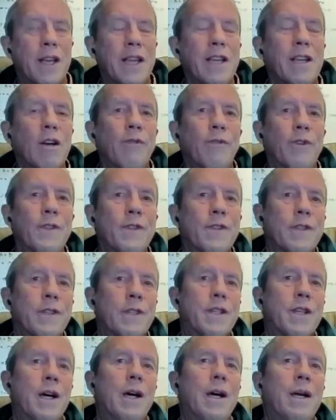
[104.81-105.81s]
takeoff is
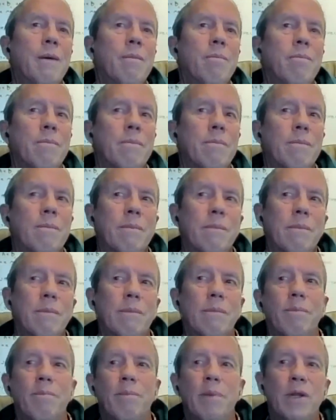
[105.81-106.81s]
the time
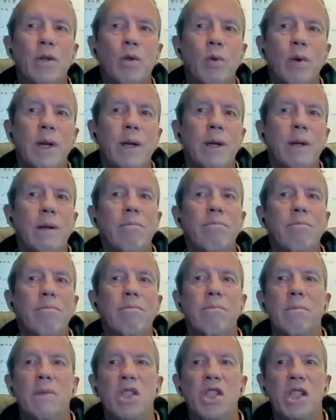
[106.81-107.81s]

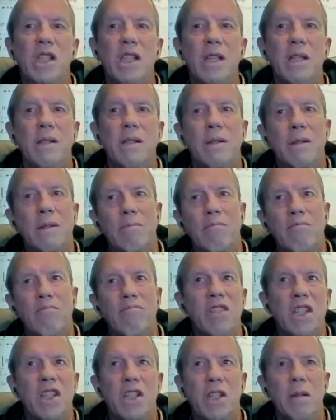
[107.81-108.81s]
between machines
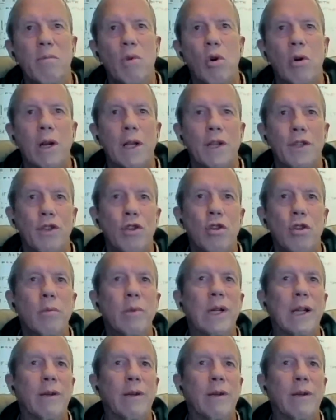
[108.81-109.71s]
reaching more or less human